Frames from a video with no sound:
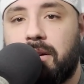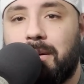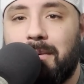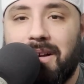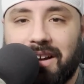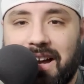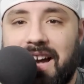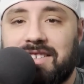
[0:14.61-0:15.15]

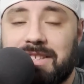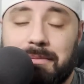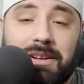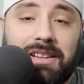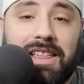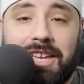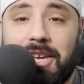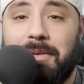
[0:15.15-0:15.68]
Well guys, I'm going
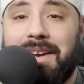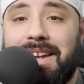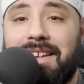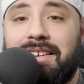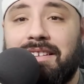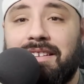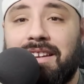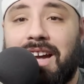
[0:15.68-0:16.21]
to let you
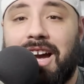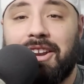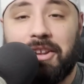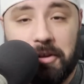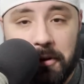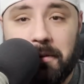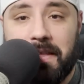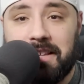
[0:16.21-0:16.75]
in on
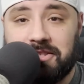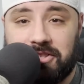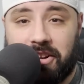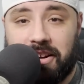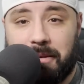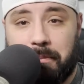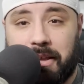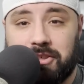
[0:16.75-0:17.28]
who that
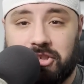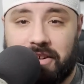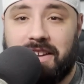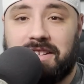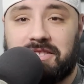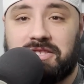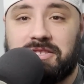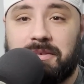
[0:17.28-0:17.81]
starting pitcher
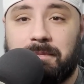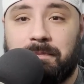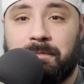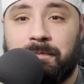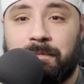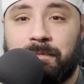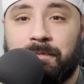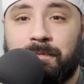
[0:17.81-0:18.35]
is.
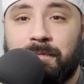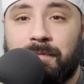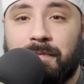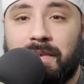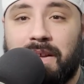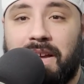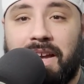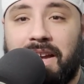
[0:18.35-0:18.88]

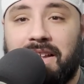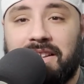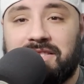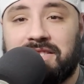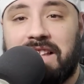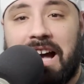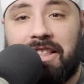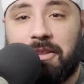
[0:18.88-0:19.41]
And
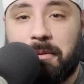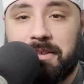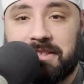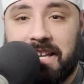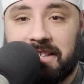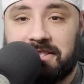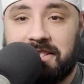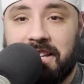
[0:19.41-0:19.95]
it's not Luis
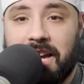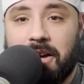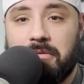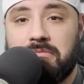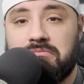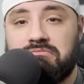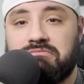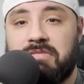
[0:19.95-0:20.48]
Castillo.
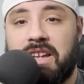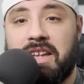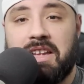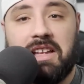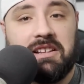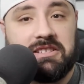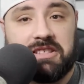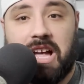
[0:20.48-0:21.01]

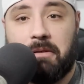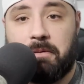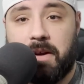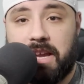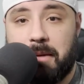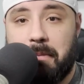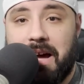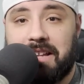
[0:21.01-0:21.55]
It's not
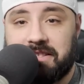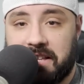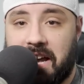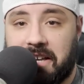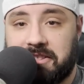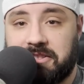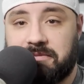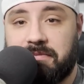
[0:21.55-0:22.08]
Frankie
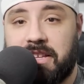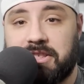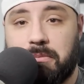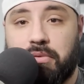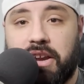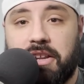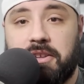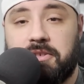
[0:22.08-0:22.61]
Montas. It's a
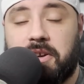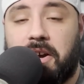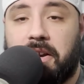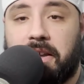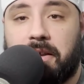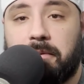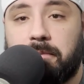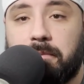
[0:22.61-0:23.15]
brand new
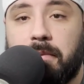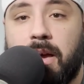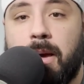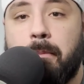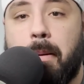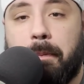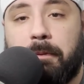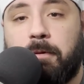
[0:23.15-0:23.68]
target.
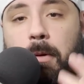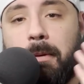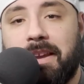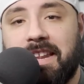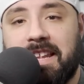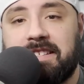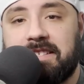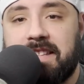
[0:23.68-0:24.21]
But before we
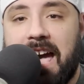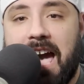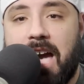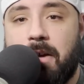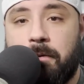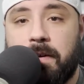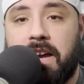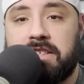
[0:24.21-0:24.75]
get into that,
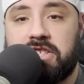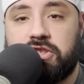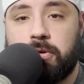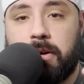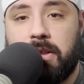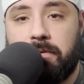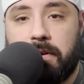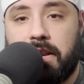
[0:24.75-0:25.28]
if you guys
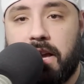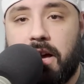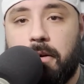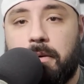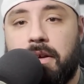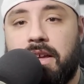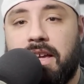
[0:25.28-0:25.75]
enjoy the video